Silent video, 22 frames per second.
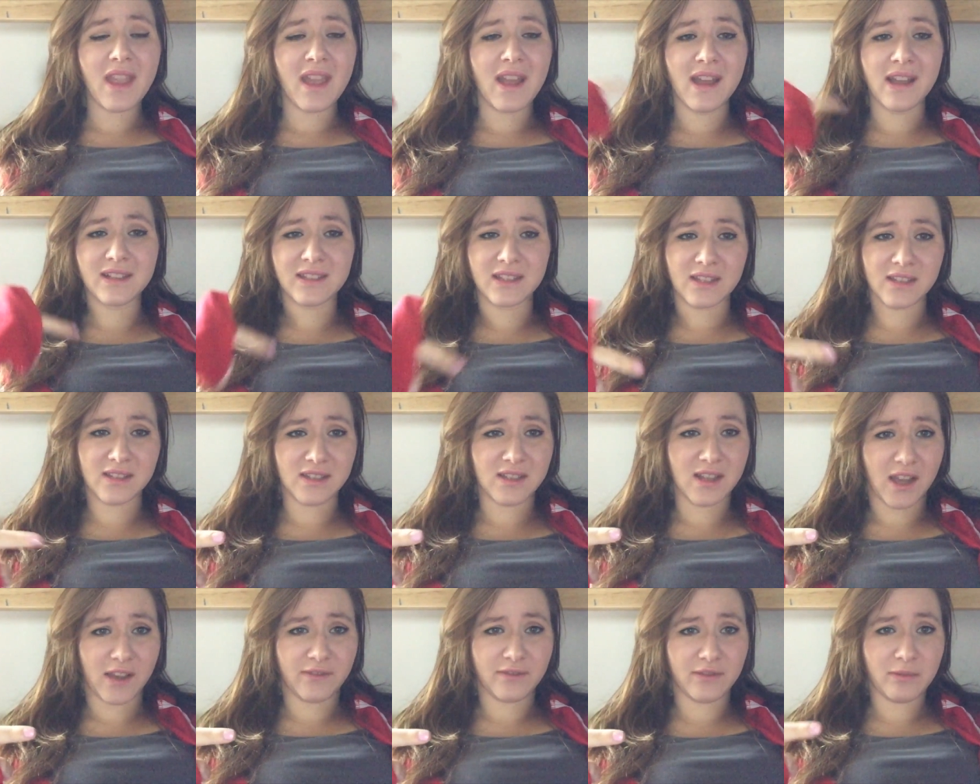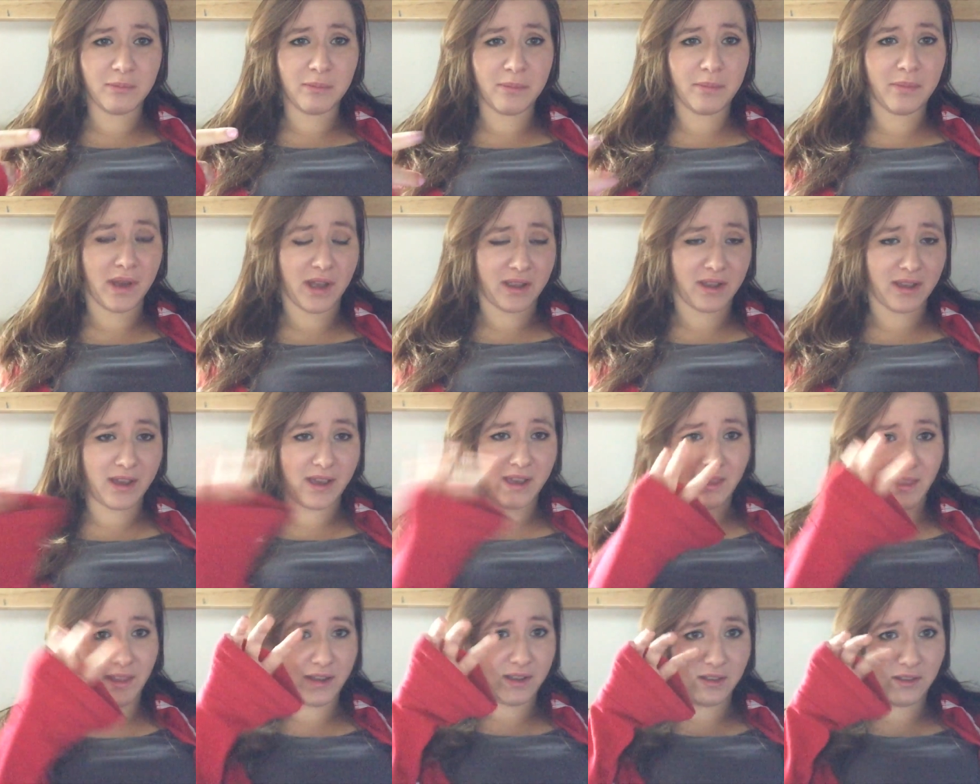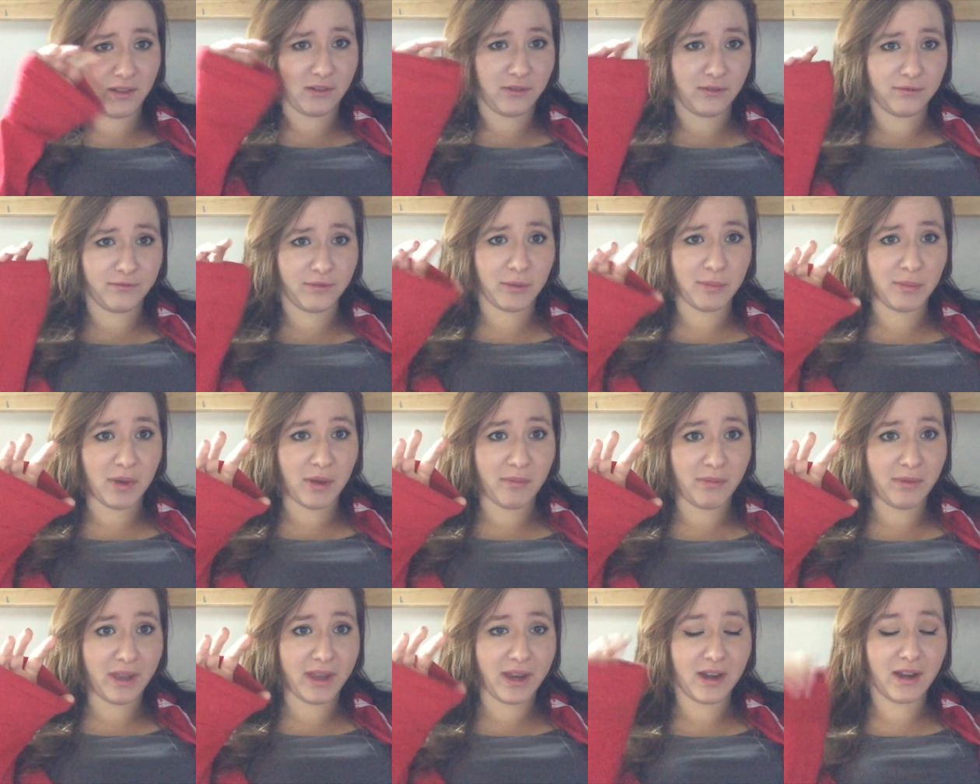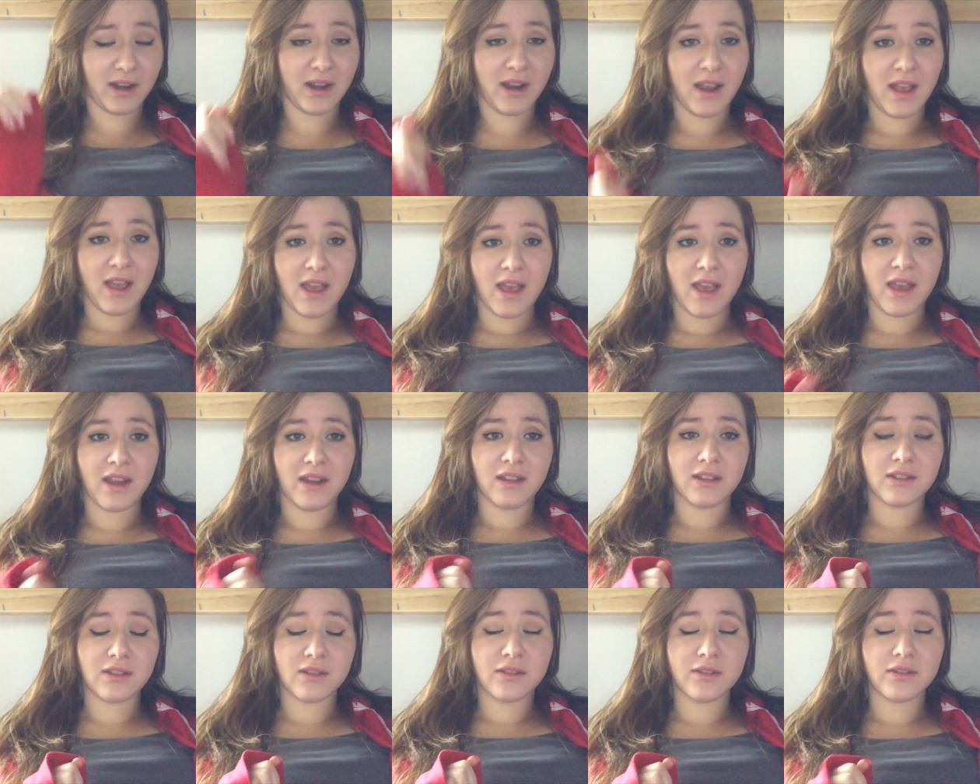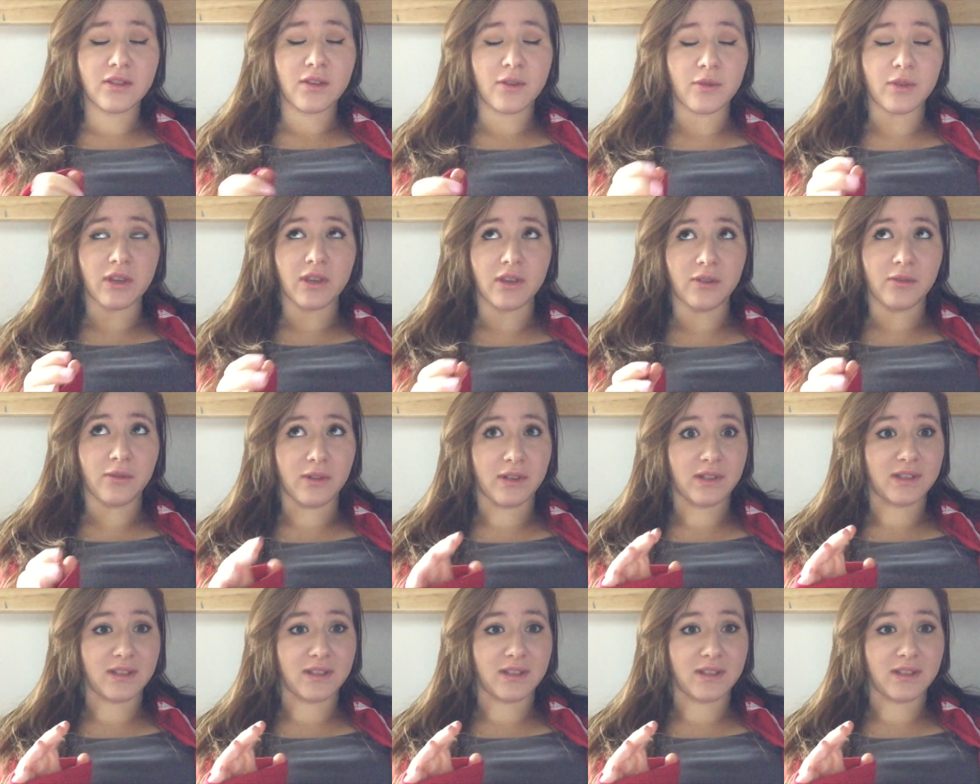has a stuffed Buckeye, like a little football player, and it's so cute.